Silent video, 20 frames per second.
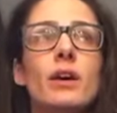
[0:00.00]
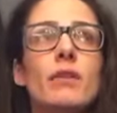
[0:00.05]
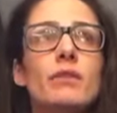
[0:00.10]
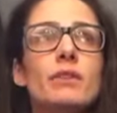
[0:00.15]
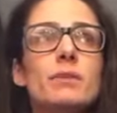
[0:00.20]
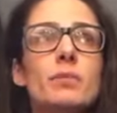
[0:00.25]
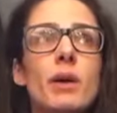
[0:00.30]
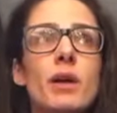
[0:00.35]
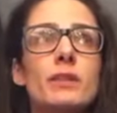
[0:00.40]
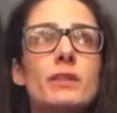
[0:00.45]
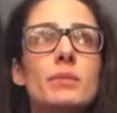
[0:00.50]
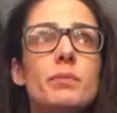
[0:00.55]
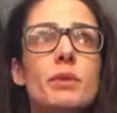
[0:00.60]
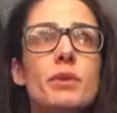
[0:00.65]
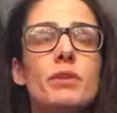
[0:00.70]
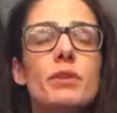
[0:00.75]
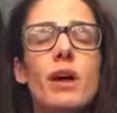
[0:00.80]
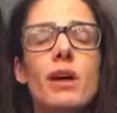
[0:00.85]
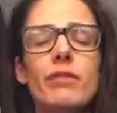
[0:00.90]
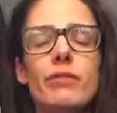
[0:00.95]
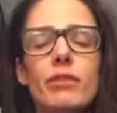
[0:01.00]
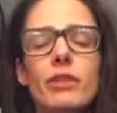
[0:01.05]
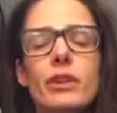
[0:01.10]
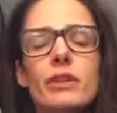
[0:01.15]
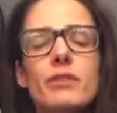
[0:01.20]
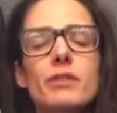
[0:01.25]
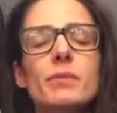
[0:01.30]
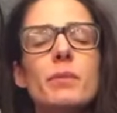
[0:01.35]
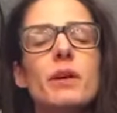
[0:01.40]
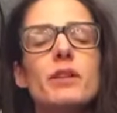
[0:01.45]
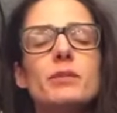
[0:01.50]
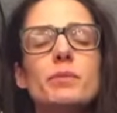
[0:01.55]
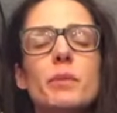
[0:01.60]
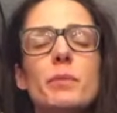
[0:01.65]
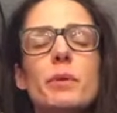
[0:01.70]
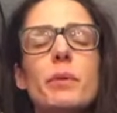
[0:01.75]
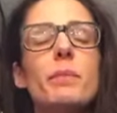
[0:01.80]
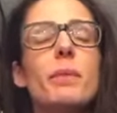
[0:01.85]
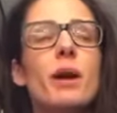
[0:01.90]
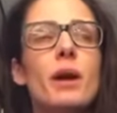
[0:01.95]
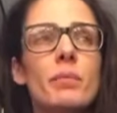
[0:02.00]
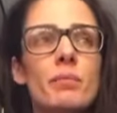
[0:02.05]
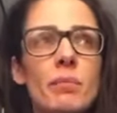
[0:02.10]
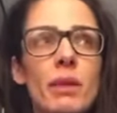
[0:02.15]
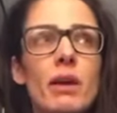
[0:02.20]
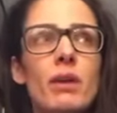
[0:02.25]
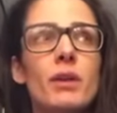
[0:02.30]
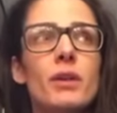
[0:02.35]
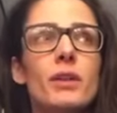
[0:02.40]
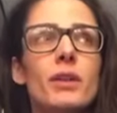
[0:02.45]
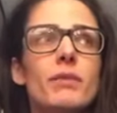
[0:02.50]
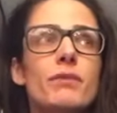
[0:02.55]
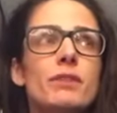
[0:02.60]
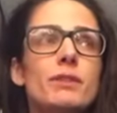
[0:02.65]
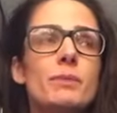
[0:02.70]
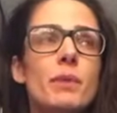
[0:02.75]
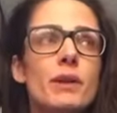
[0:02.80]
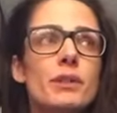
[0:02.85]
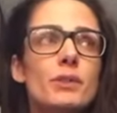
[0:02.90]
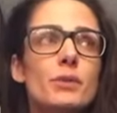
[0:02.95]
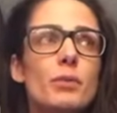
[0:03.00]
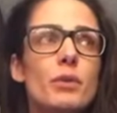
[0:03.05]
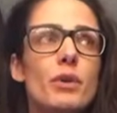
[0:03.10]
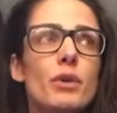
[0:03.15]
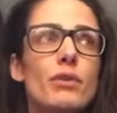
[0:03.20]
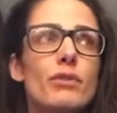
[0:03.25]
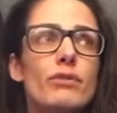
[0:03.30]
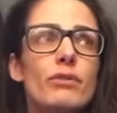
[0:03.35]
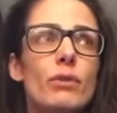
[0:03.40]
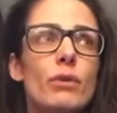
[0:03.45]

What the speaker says: responsible, not fully responsible, but primarily responsible